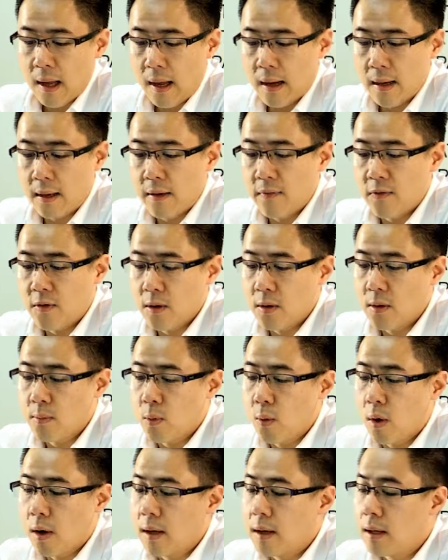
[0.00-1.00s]
And if you're
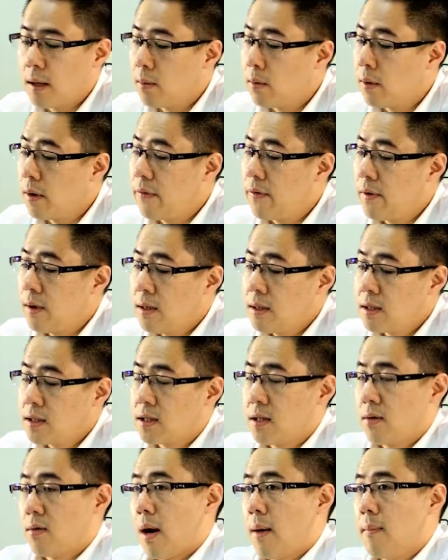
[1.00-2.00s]
working with
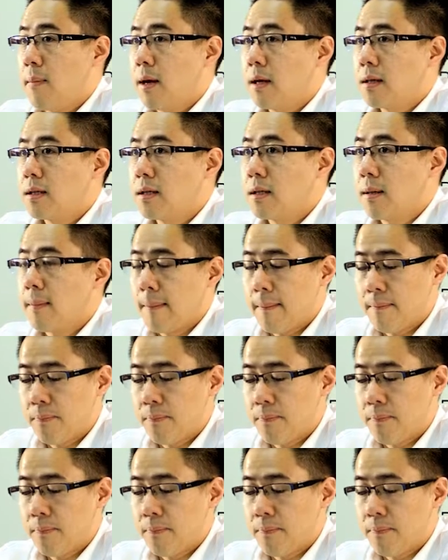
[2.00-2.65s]
ceramics,